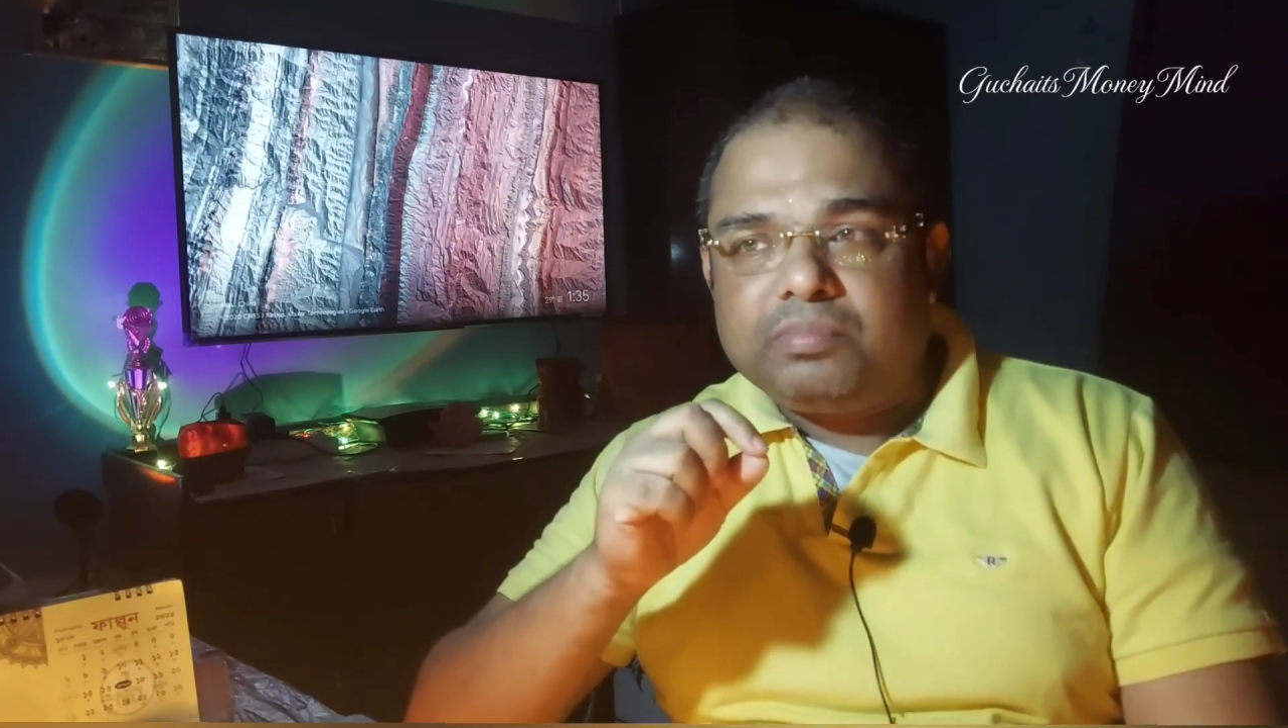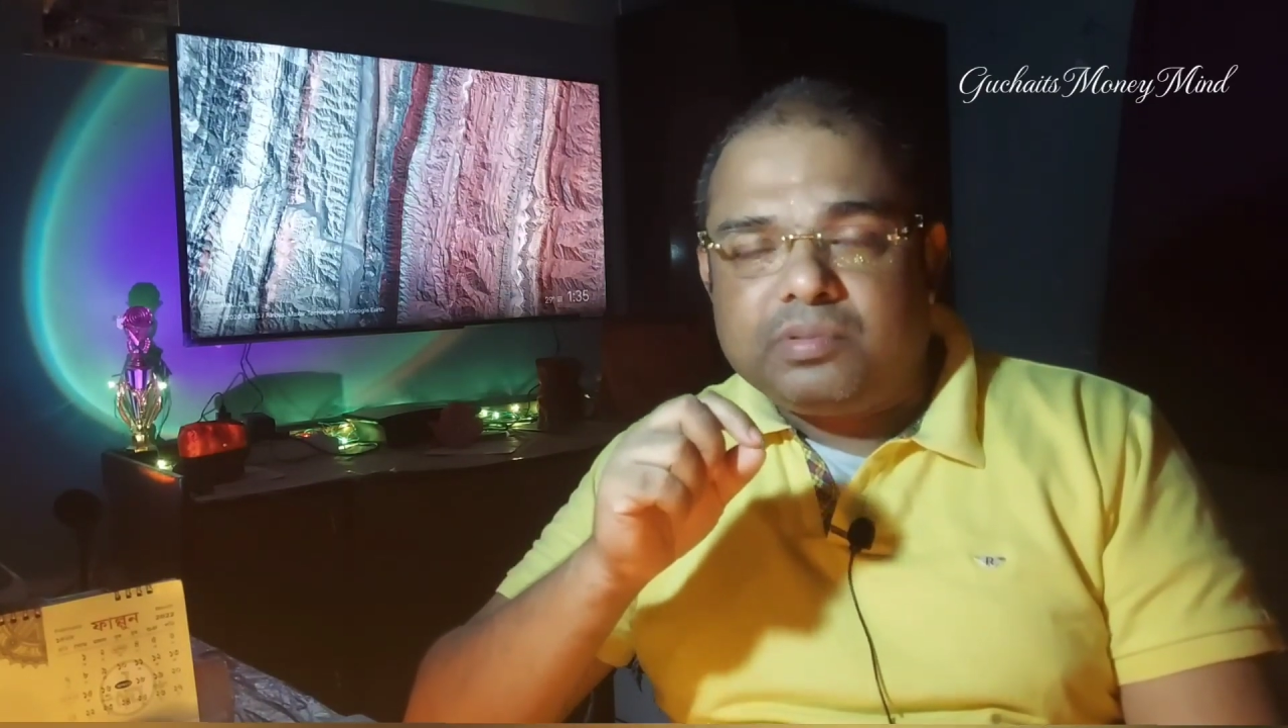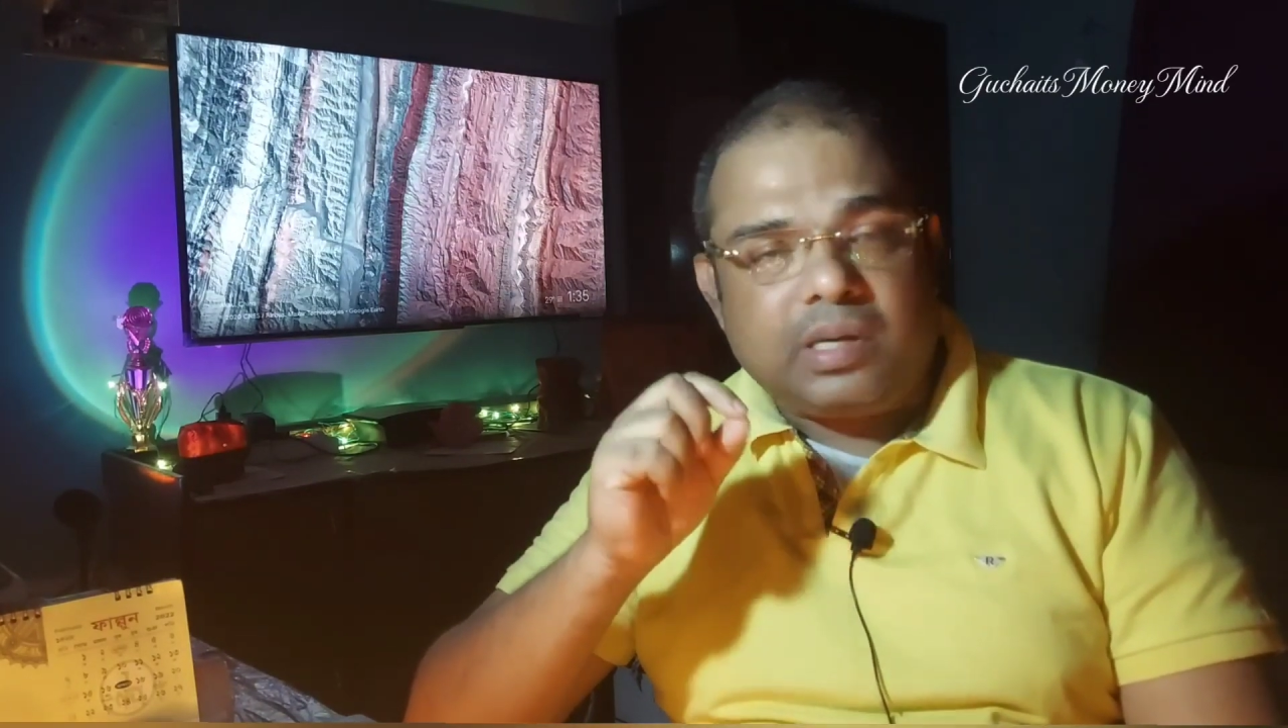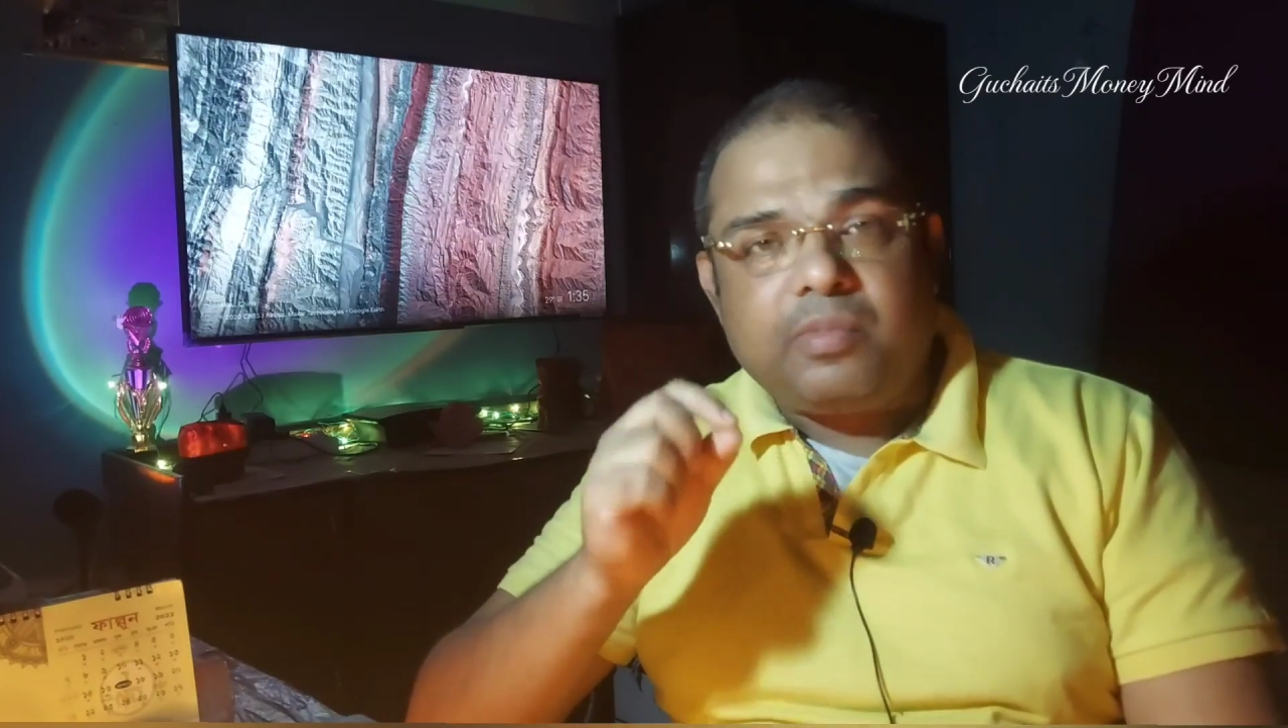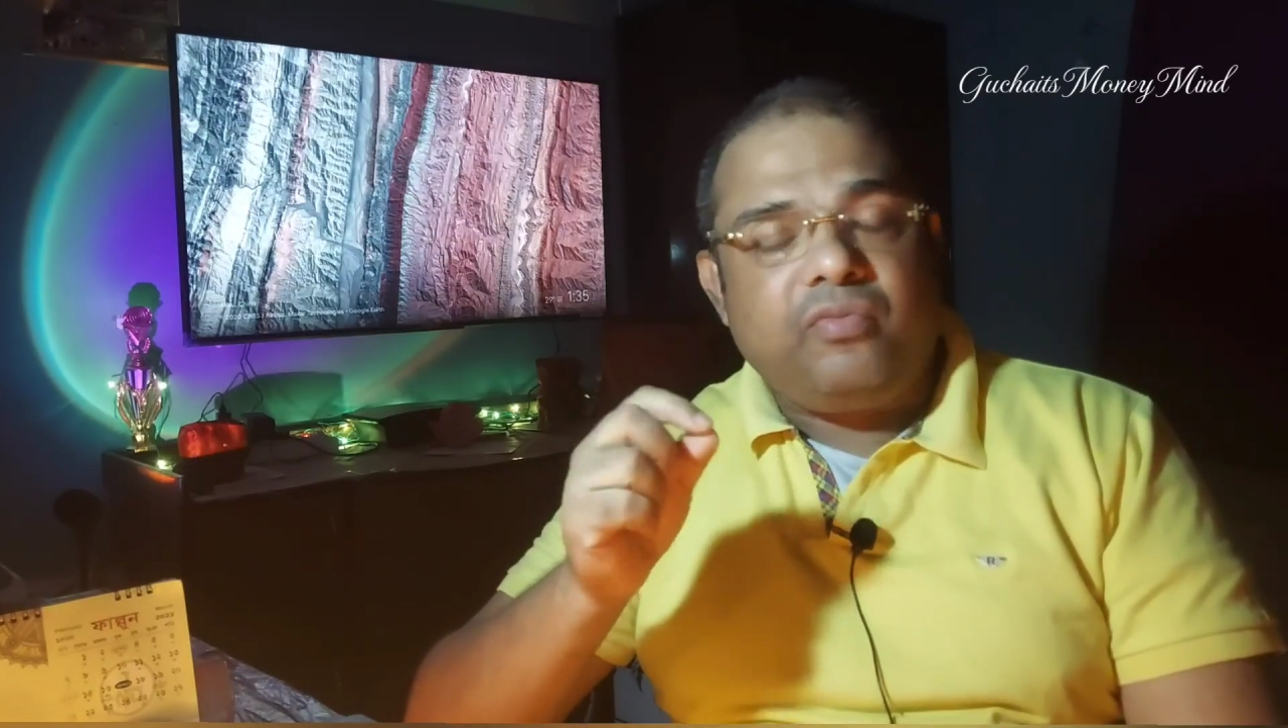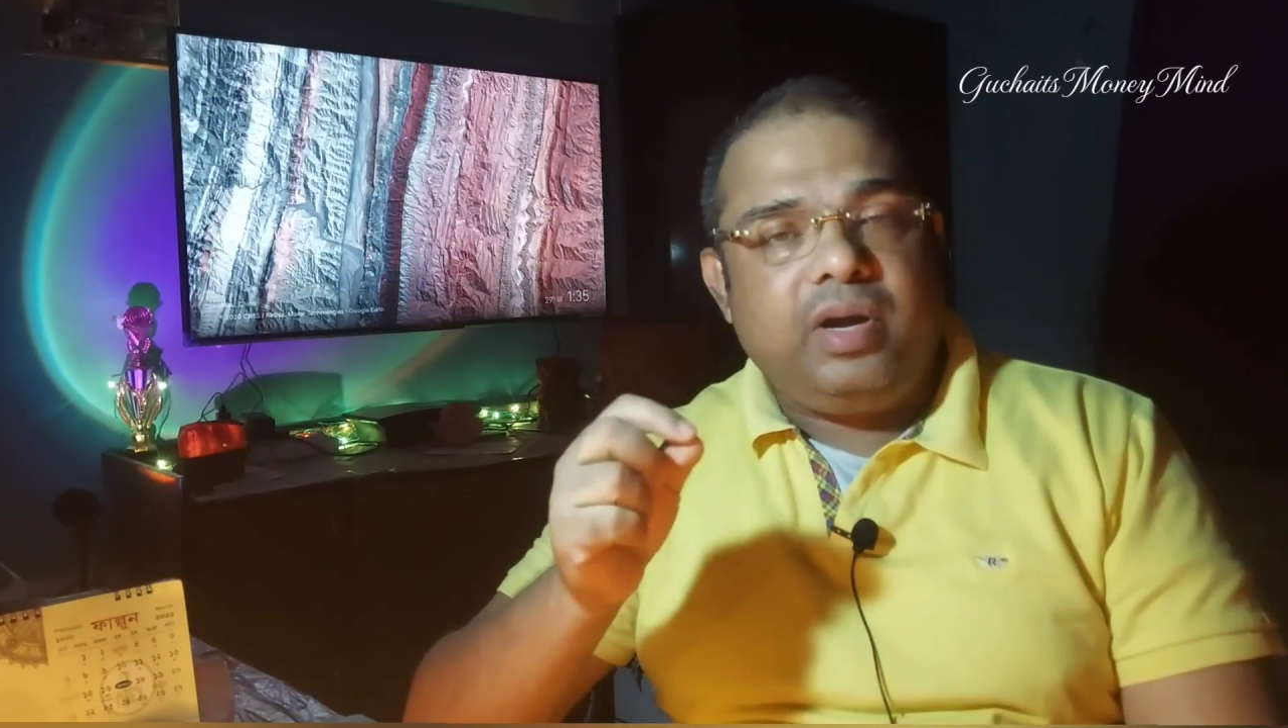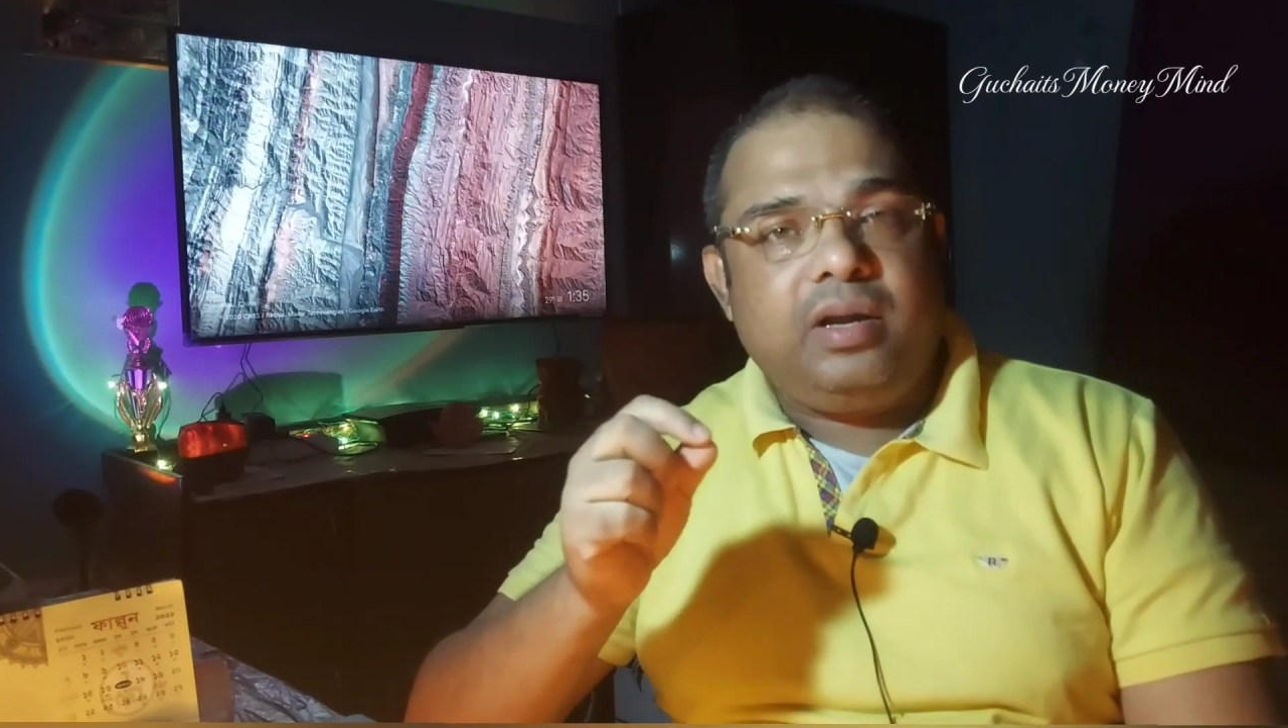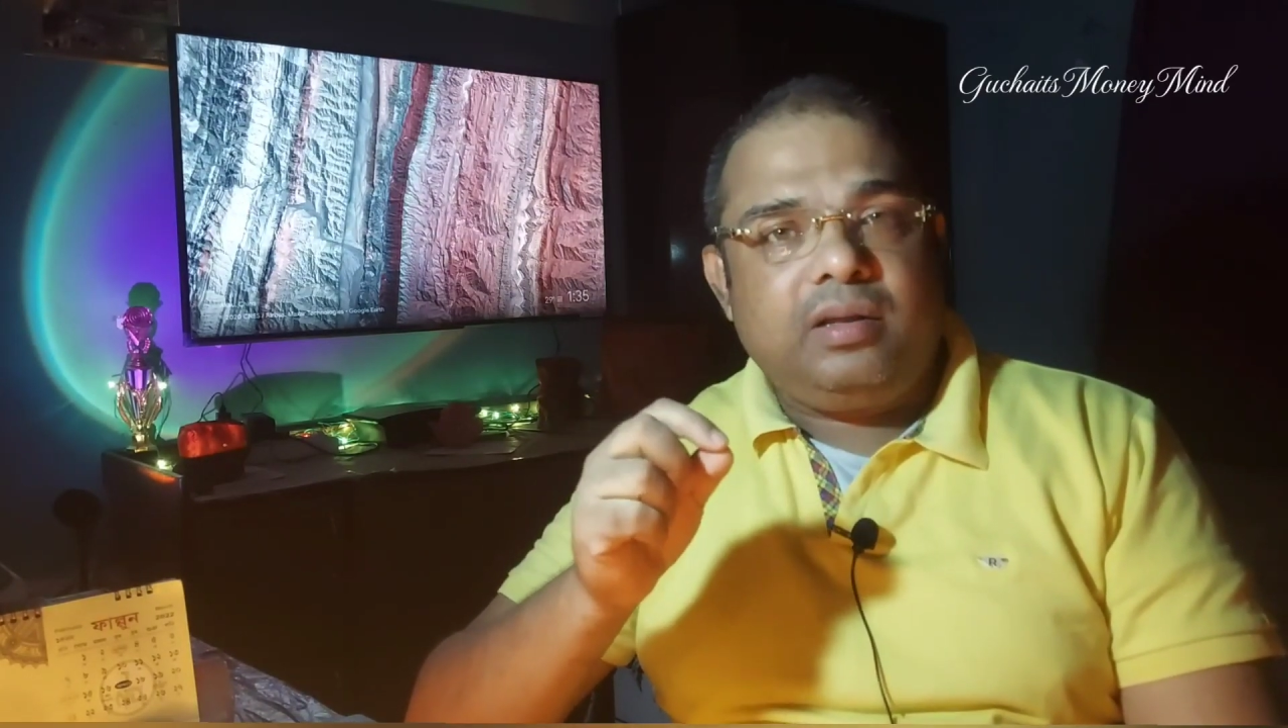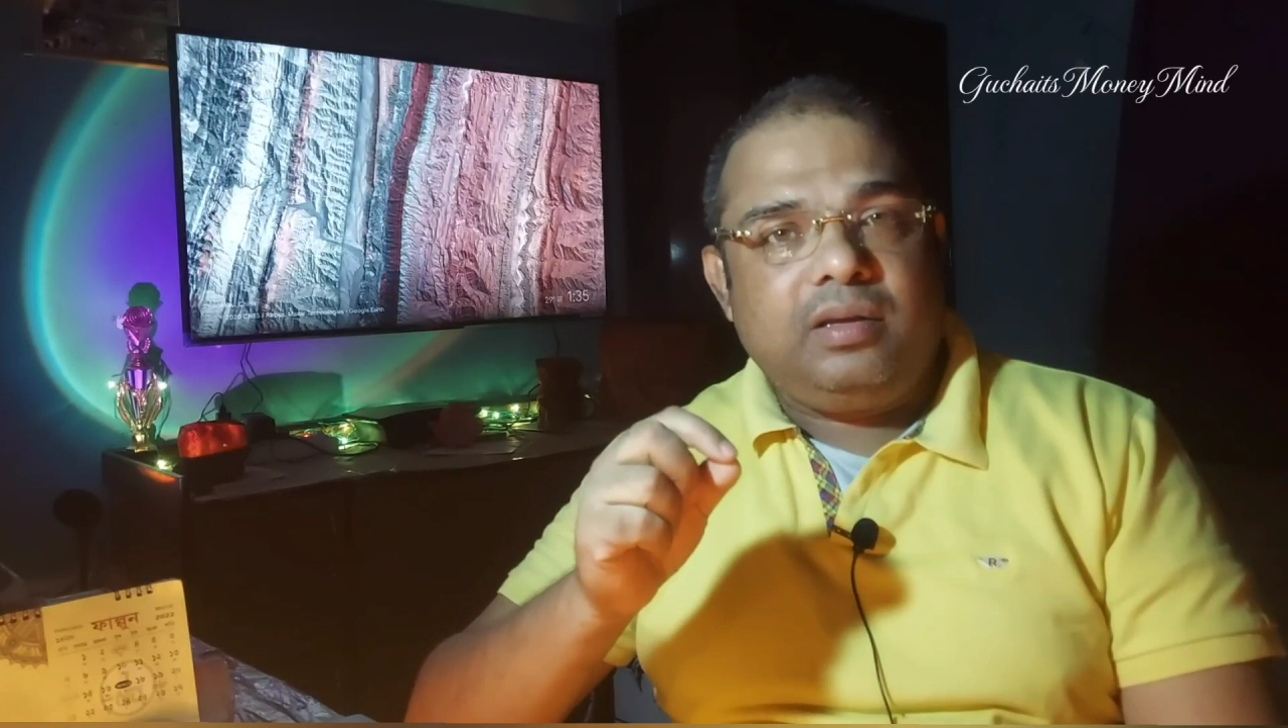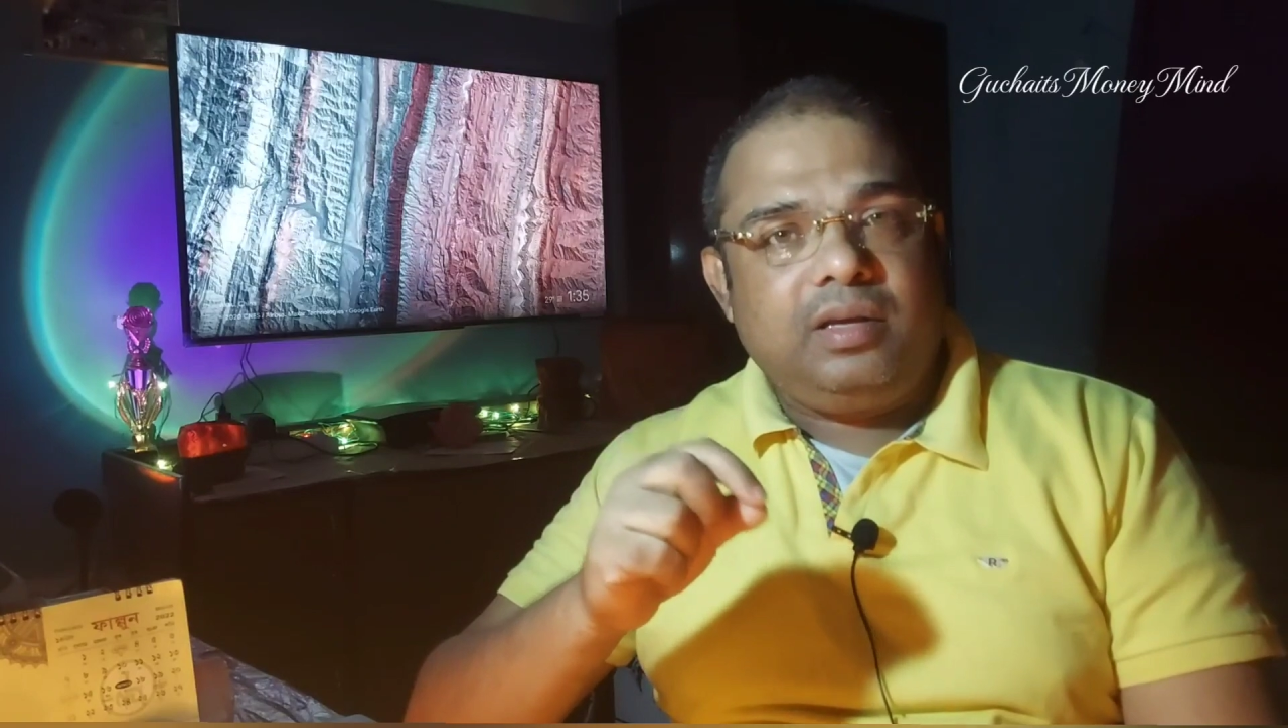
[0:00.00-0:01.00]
some of it